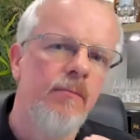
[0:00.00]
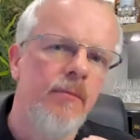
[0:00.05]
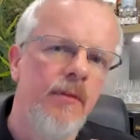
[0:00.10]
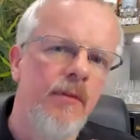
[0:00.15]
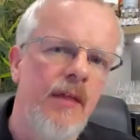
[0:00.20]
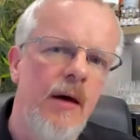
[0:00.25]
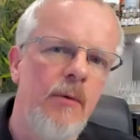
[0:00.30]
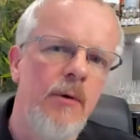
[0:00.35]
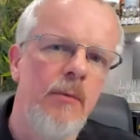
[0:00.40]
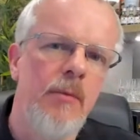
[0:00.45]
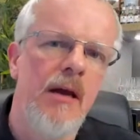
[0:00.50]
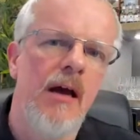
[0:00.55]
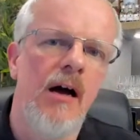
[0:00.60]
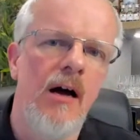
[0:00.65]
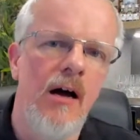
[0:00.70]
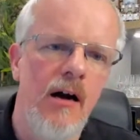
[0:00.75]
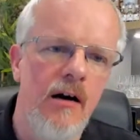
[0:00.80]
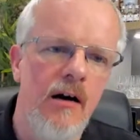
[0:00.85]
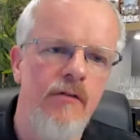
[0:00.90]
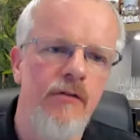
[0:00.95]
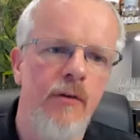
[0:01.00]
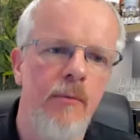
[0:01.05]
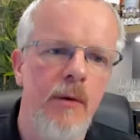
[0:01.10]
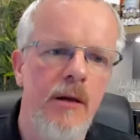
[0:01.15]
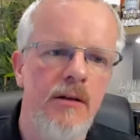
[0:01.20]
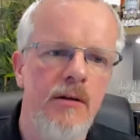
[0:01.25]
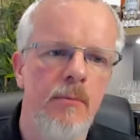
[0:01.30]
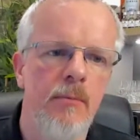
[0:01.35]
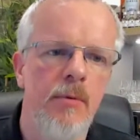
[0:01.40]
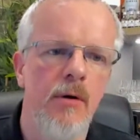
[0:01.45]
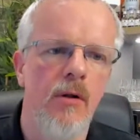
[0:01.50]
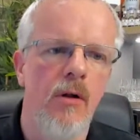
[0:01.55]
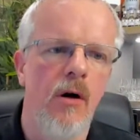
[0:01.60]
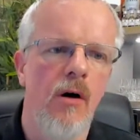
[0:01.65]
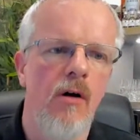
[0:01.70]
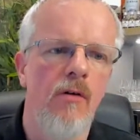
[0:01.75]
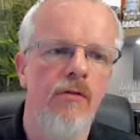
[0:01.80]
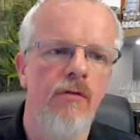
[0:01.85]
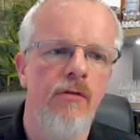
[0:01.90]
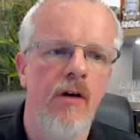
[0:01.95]
That would be hard for me to pull
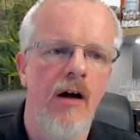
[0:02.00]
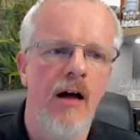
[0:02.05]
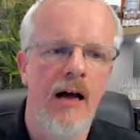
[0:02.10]
off.